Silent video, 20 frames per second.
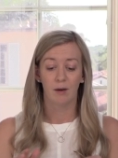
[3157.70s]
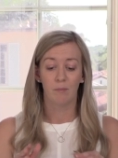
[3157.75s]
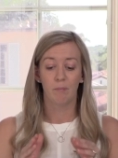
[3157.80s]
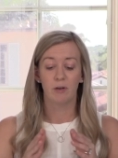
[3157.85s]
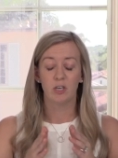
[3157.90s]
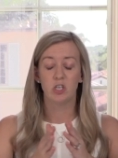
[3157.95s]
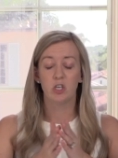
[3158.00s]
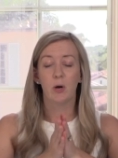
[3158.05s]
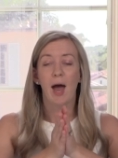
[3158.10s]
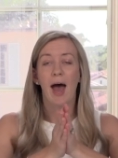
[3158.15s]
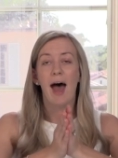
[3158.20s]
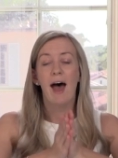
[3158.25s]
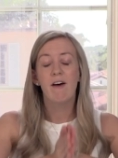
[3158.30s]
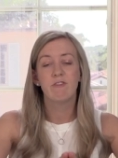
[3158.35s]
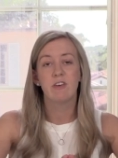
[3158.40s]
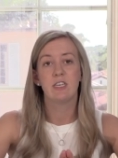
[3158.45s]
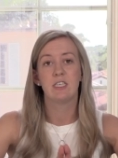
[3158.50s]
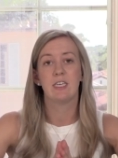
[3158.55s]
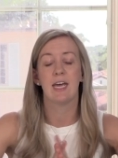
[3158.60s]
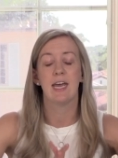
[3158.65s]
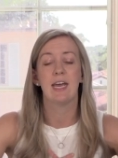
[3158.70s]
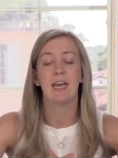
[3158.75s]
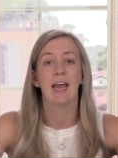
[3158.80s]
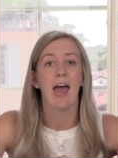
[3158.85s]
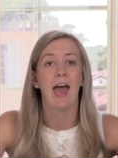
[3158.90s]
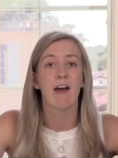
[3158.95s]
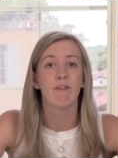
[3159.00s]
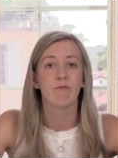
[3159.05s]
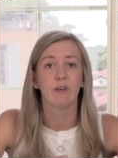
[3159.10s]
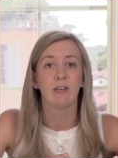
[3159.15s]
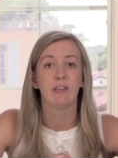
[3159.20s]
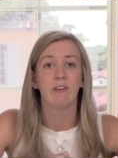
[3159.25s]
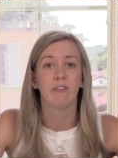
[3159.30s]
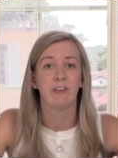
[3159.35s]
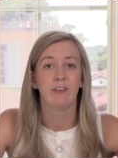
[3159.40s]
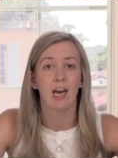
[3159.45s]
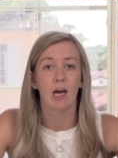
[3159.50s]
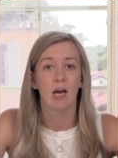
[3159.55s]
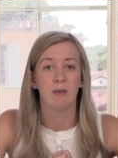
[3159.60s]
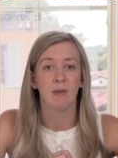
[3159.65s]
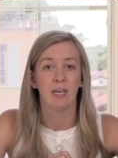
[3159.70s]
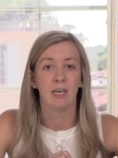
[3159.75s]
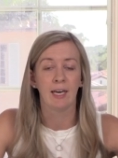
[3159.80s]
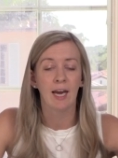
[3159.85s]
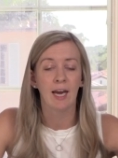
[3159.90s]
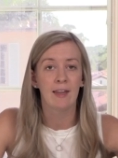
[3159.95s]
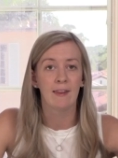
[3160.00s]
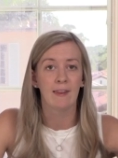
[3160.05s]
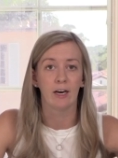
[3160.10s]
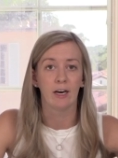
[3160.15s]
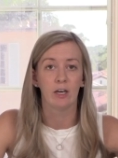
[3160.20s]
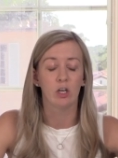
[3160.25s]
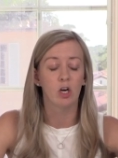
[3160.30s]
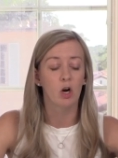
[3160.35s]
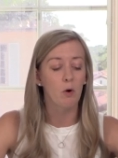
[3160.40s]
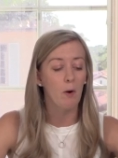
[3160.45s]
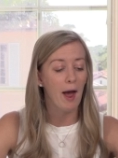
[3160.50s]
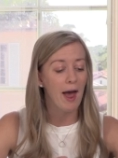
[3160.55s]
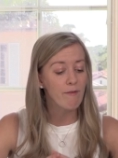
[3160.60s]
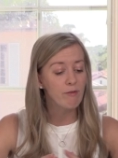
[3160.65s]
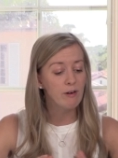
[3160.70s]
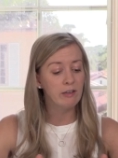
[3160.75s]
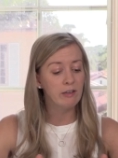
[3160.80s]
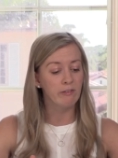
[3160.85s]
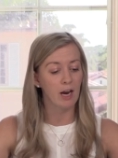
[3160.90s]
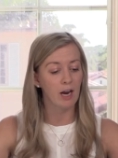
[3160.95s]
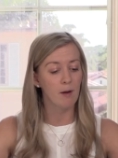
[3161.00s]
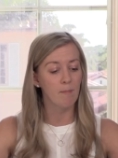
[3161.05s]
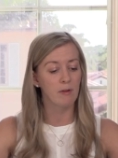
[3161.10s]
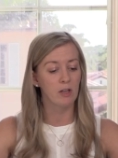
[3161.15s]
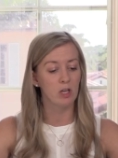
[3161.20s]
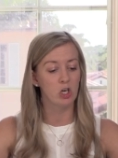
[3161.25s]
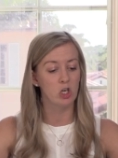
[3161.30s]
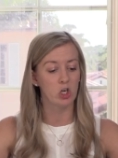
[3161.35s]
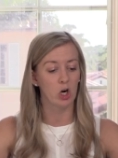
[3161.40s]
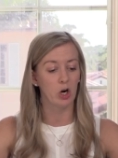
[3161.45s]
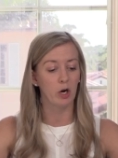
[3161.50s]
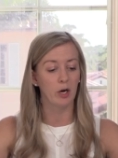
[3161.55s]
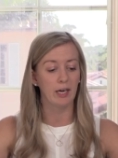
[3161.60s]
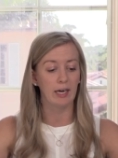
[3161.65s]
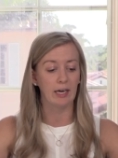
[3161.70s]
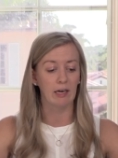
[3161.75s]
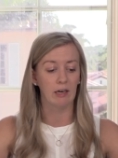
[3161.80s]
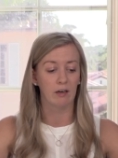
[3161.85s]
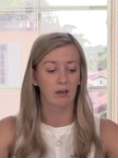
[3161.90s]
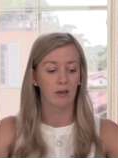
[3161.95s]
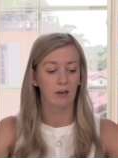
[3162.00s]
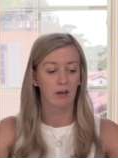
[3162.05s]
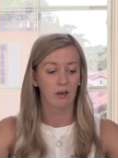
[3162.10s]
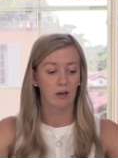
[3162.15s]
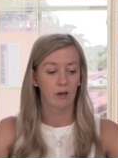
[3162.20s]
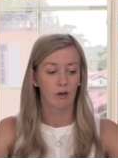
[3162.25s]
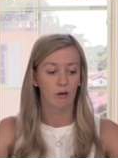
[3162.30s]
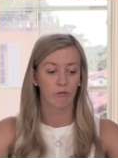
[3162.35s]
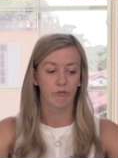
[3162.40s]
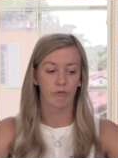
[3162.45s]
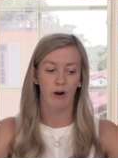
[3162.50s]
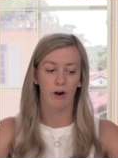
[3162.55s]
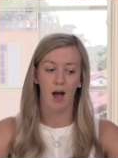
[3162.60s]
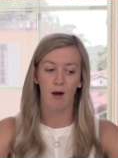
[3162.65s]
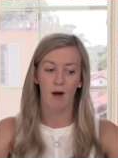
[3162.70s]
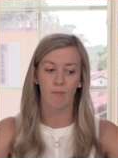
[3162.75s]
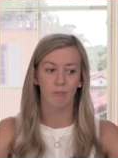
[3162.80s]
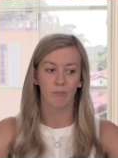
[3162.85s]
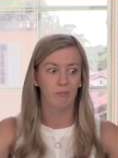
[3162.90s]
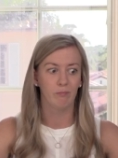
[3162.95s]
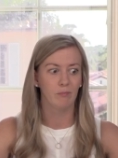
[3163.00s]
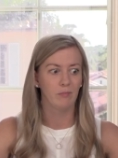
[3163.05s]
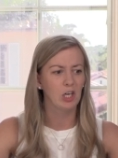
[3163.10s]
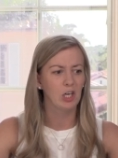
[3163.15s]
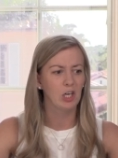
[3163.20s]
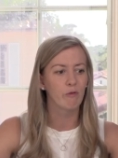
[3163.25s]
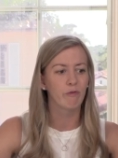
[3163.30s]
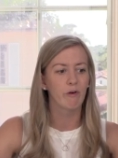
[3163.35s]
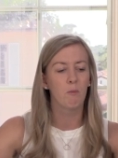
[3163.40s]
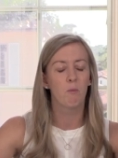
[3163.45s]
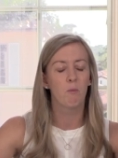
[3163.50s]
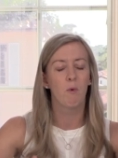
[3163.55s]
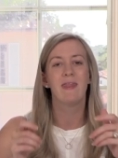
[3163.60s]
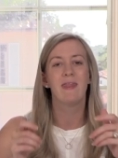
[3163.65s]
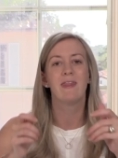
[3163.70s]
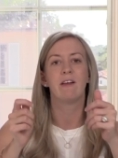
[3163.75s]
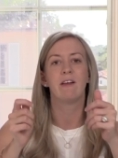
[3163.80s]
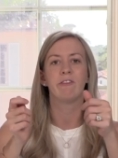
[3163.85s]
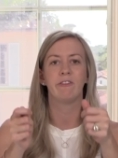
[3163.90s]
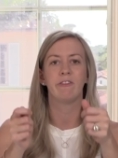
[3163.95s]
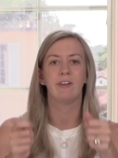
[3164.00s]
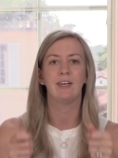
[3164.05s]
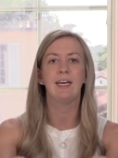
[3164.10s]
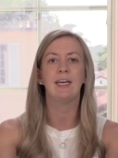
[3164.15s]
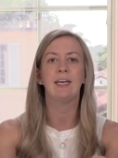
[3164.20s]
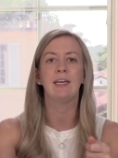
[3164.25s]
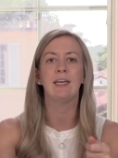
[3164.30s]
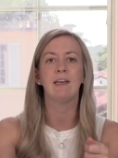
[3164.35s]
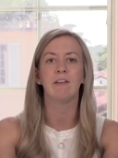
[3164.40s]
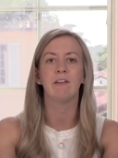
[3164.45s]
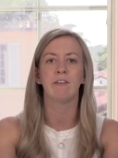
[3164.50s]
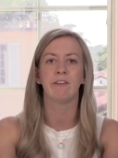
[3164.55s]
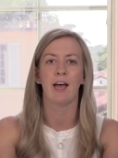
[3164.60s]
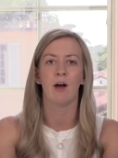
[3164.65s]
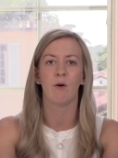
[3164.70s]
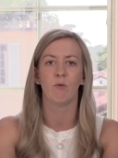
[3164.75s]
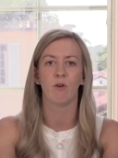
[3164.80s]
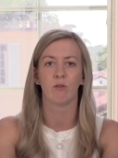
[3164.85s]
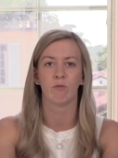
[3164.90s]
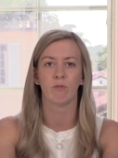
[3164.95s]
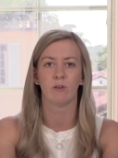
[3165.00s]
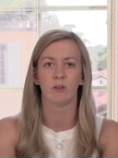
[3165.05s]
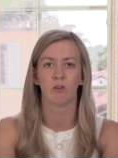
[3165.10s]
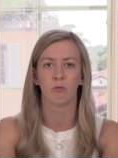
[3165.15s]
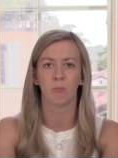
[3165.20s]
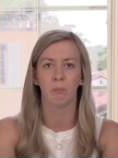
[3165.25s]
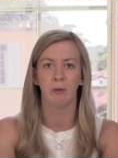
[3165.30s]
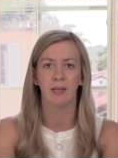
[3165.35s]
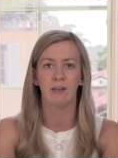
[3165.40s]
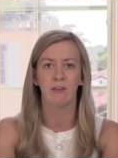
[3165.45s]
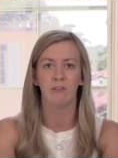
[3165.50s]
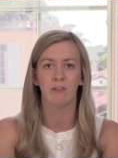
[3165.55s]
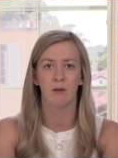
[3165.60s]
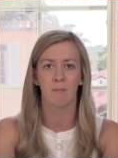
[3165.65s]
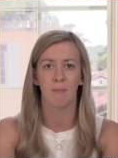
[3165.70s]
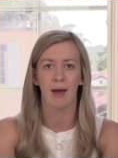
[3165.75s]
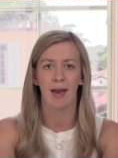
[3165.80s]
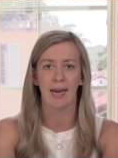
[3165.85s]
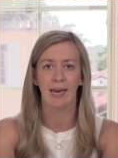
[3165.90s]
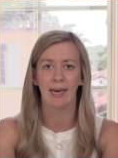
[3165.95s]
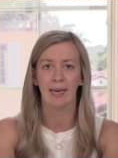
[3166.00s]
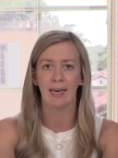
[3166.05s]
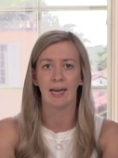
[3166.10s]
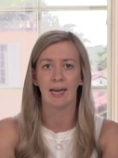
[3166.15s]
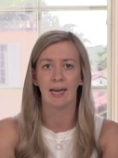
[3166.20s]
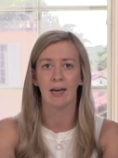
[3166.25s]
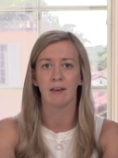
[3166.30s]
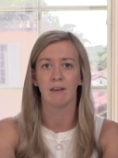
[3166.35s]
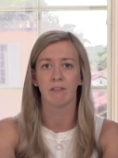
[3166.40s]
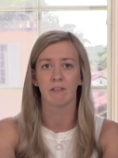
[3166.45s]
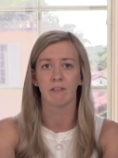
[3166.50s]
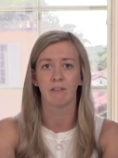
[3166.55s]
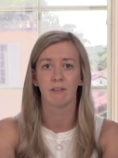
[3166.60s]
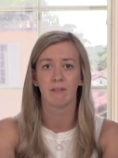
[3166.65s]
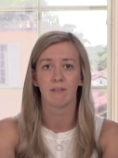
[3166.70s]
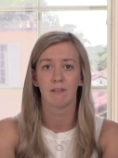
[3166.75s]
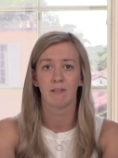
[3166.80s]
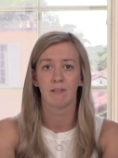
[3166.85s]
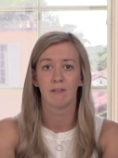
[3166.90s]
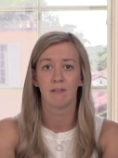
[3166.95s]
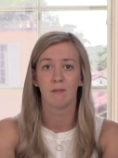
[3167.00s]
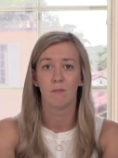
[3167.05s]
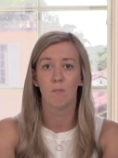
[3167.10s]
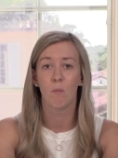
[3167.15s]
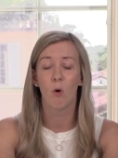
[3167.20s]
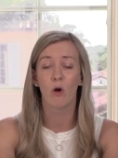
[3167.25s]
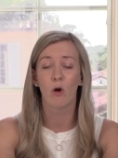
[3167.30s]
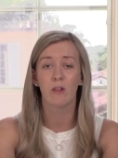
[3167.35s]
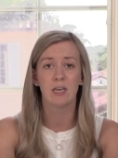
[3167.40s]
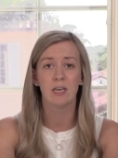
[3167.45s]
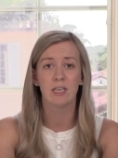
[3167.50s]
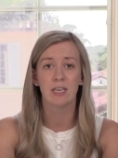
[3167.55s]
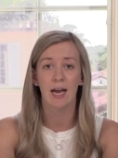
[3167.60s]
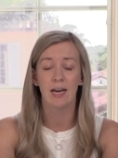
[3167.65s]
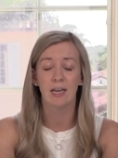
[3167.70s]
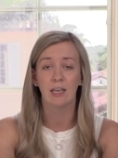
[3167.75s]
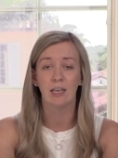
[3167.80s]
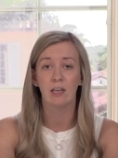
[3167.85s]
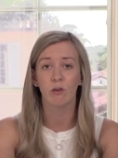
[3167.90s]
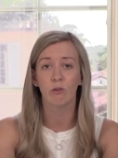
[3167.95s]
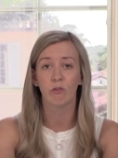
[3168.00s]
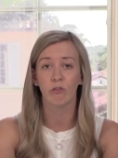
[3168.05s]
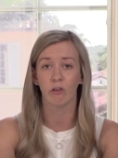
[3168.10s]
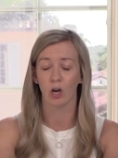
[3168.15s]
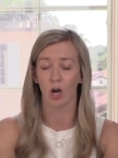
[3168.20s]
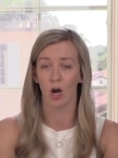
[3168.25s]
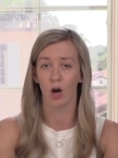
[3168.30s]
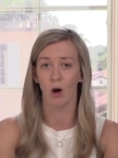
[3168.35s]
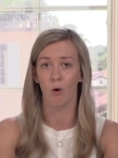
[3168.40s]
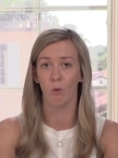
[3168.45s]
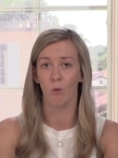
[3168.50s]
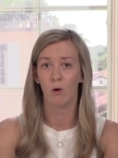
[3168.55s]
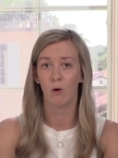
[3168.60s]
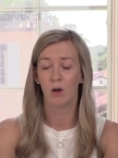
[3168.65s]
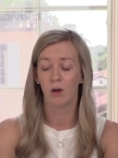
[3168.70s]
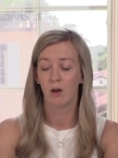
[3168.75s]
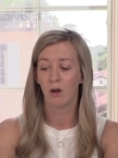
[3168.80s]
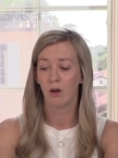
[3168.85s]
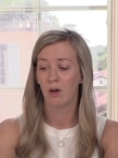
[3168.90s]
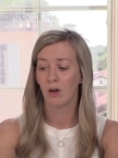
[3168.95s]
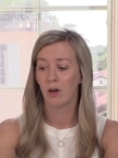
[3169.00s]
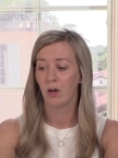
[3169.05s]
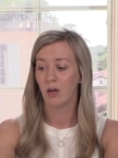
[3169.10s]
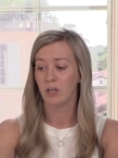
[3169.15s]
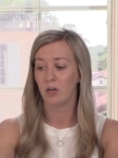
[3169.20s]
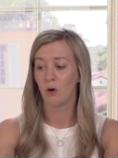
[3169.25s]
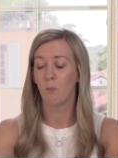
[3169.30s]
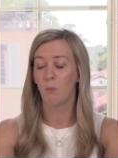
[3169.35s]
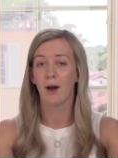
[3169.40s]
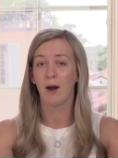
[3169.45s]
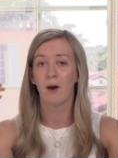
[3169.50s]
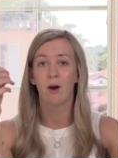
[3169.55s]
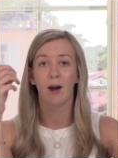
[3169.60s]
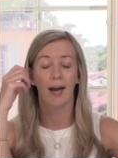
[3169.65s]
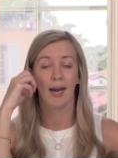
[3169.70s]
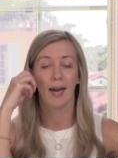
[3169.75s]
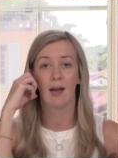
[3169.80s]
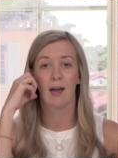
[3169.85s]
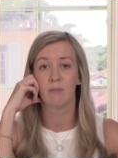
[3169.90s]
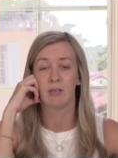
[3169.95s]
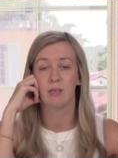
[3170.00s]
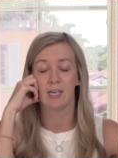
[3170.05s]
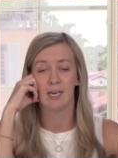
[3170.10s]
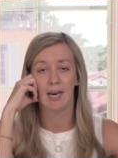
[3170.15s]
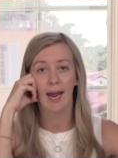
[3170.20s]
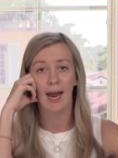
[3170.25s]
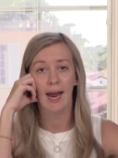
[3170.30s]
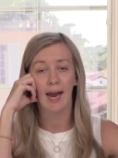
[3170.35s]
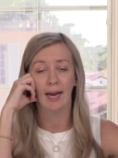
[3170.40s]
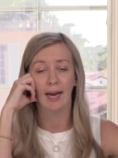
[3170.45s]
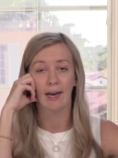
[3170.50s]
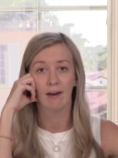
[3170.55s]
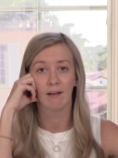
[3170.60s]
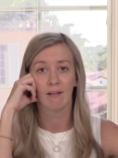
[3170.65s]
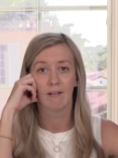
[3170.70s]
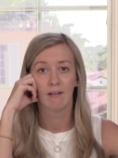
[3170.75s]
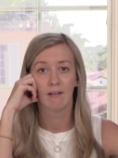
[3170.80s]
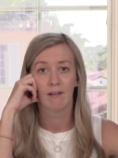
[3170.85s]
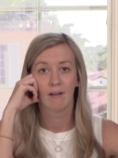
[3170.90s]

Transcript: But you have to take every step to get there. You know, every step in the journey from, you know, from when the CD set was first placed in my hands more than 10 years ago to where I am today,